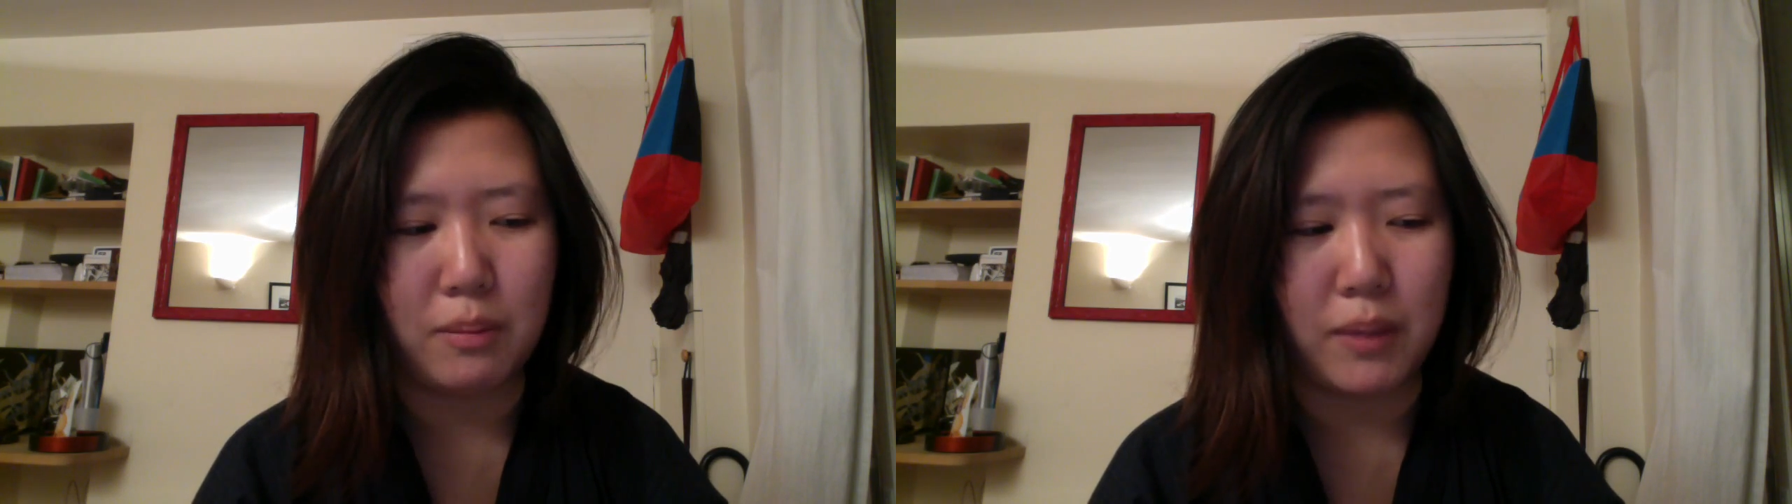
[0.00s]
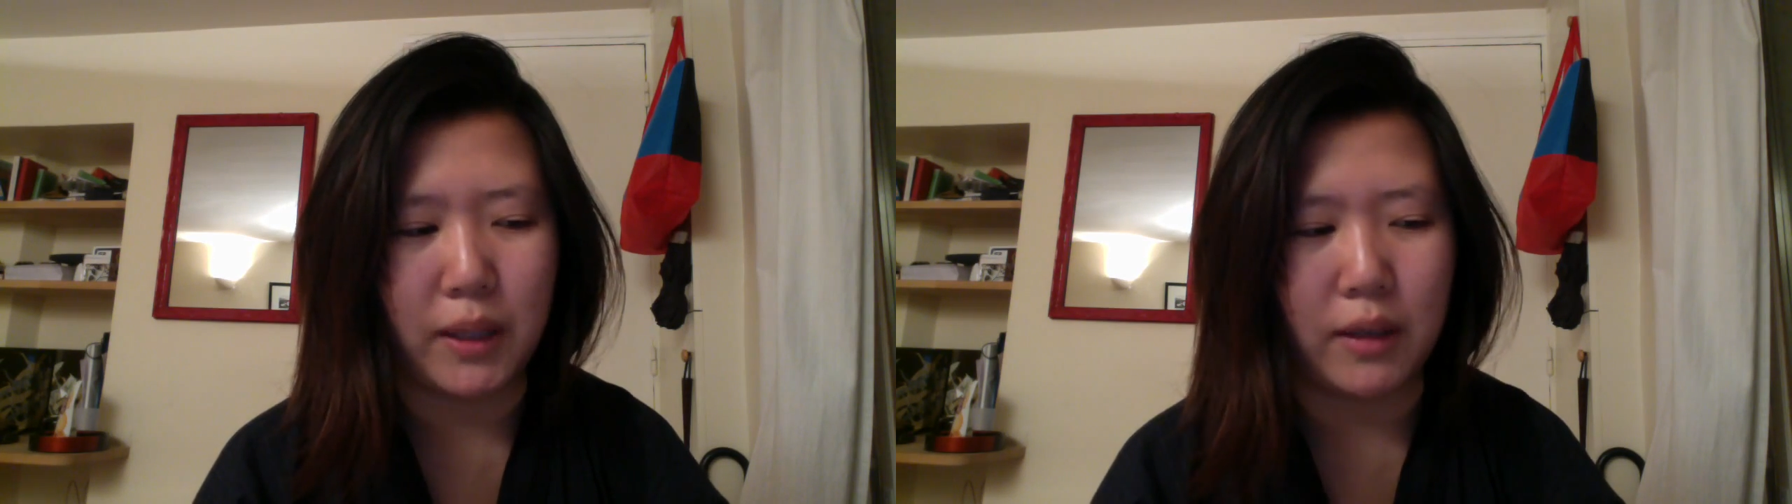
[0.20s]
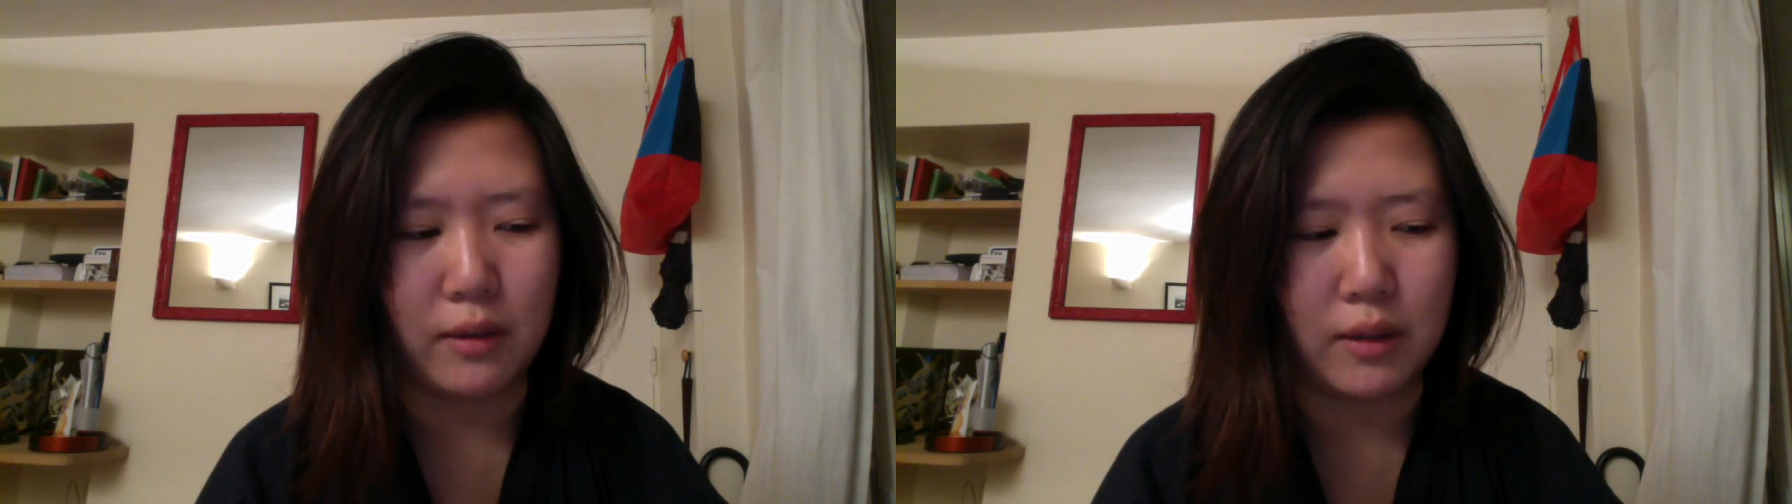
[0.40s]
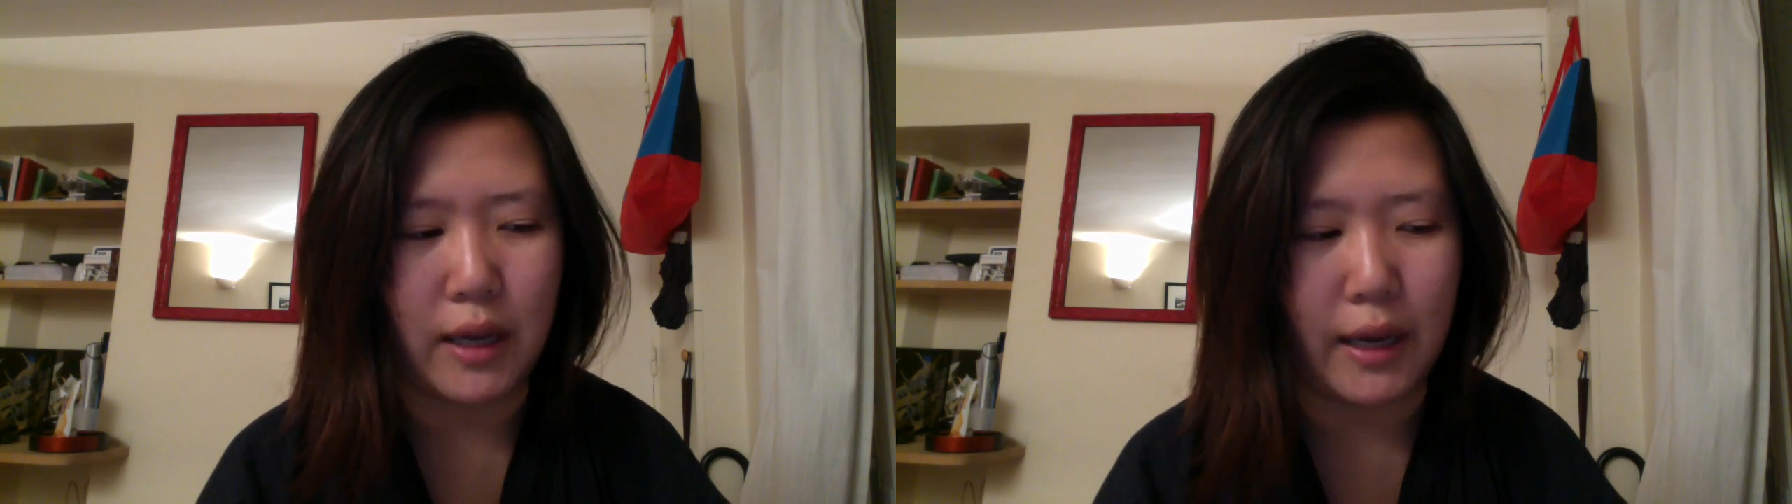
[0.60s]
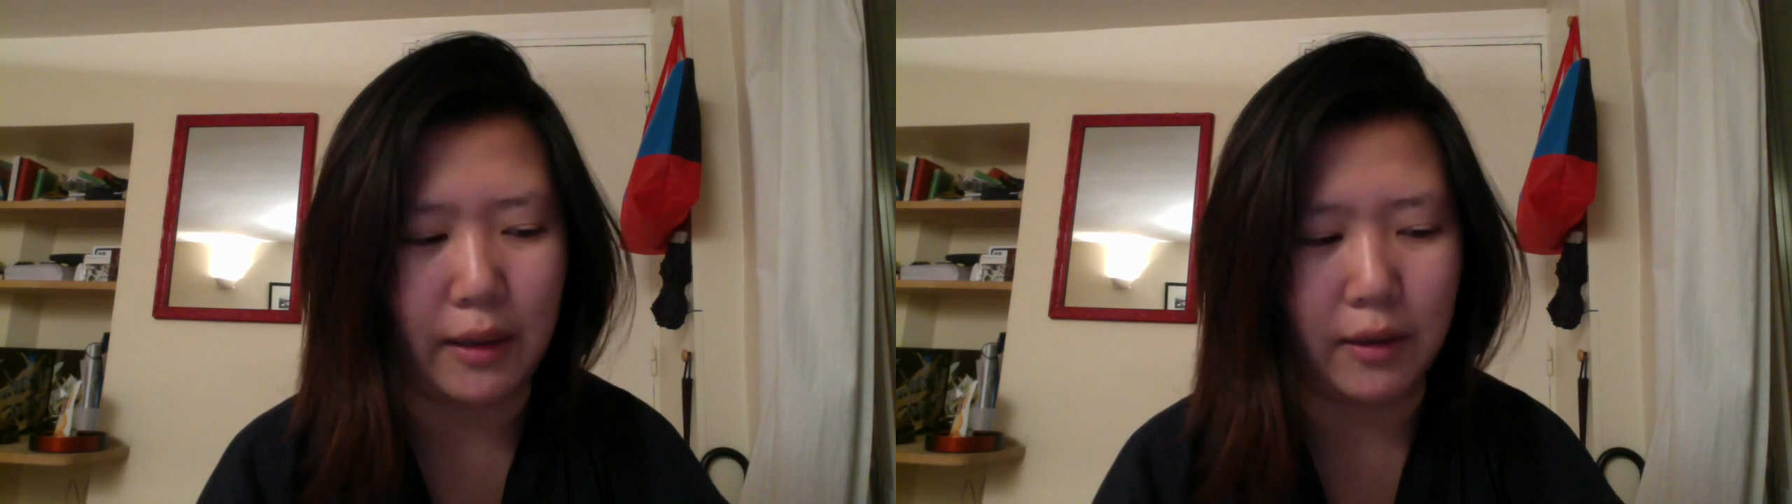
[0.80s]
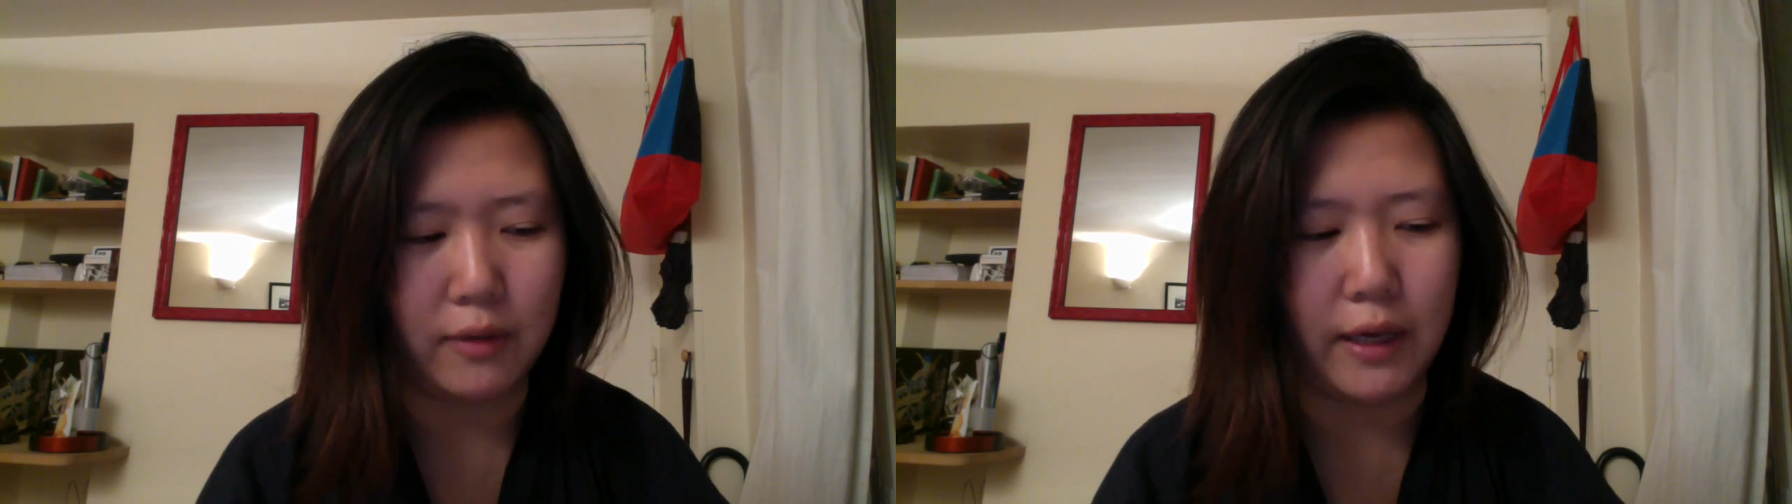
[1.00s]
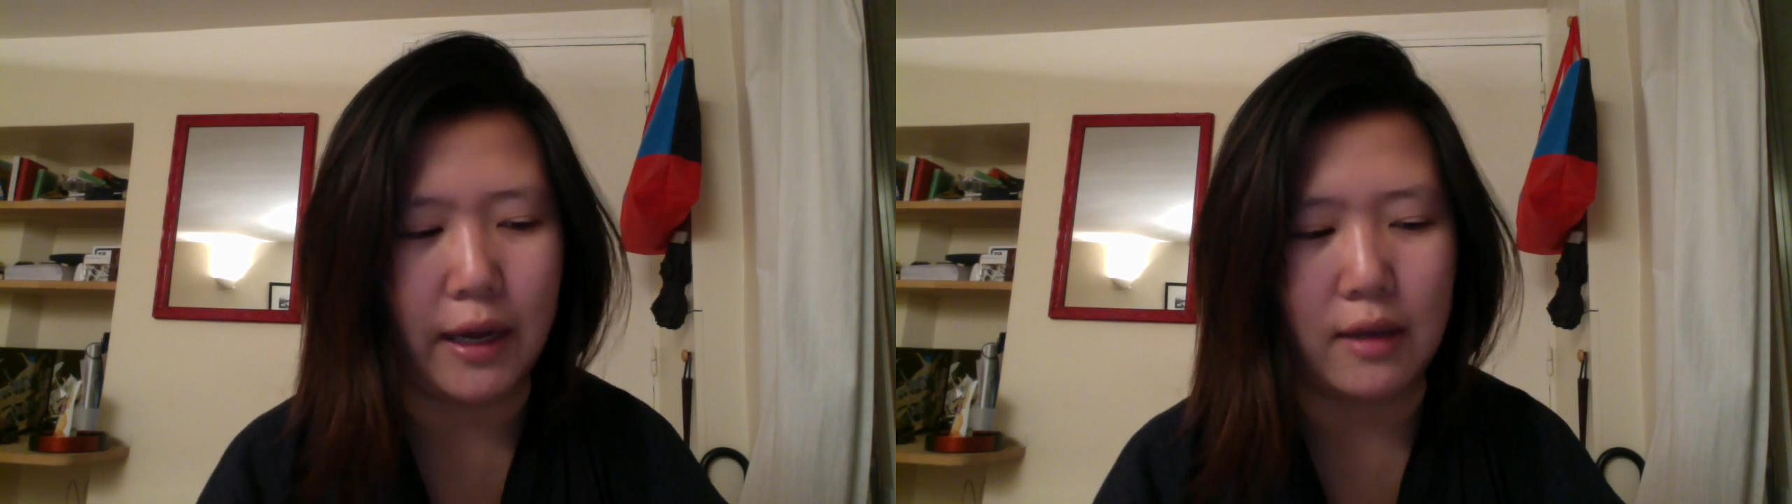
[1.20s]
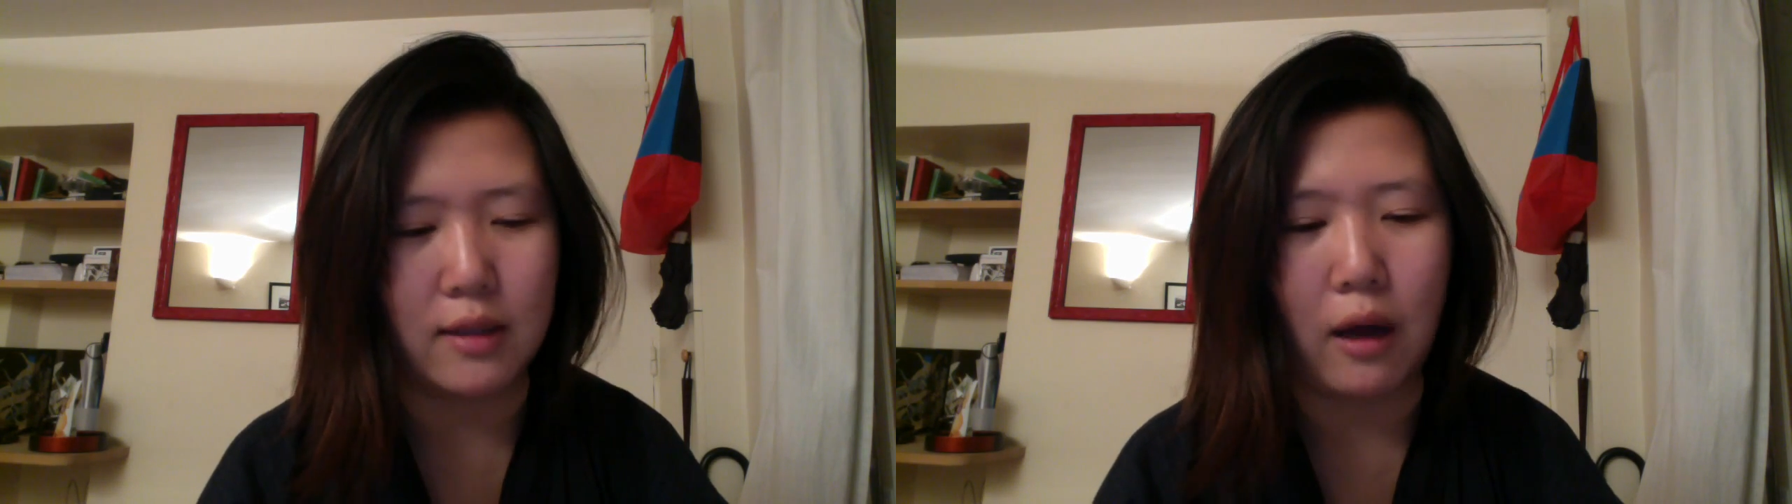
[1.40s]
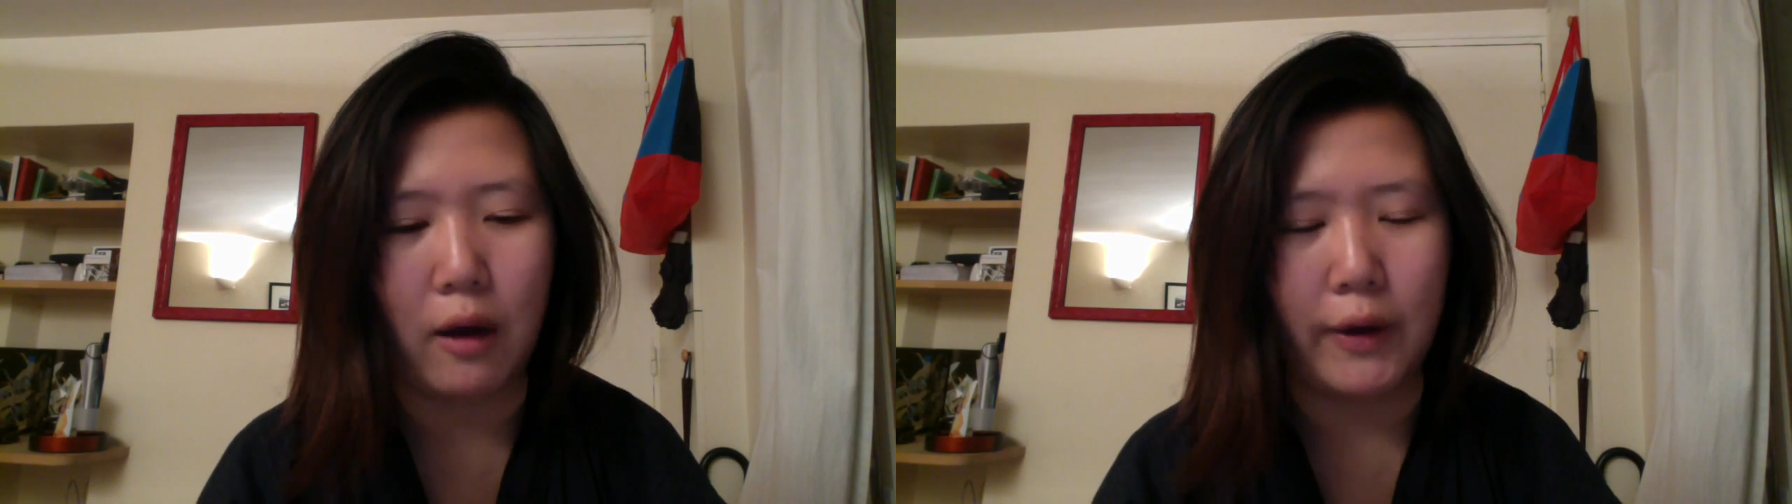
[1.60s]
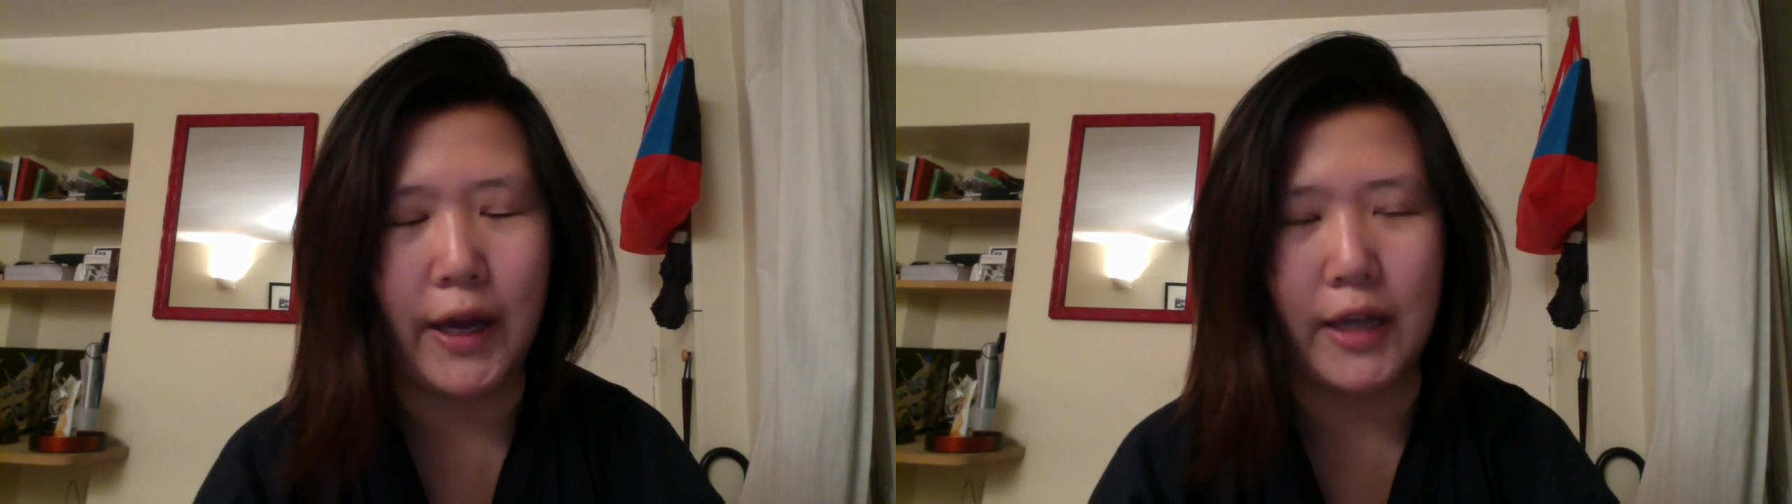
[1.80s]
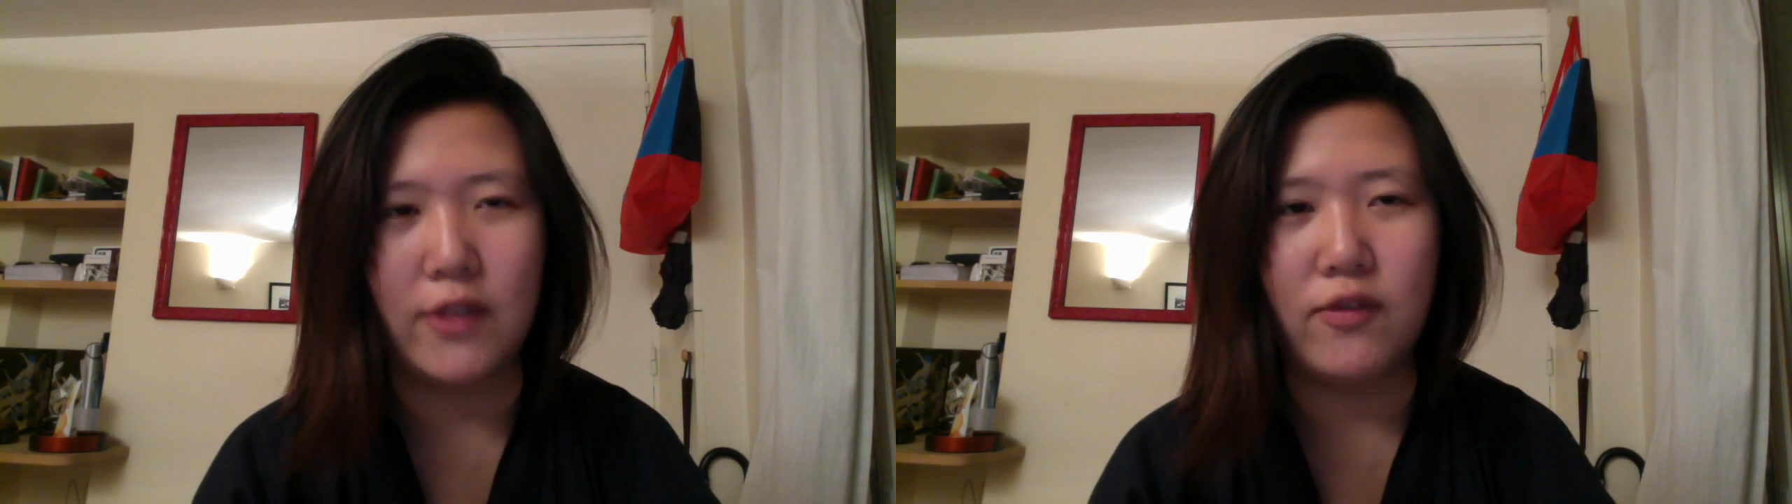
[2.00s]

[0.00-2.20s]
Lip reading: because it creates all kinds of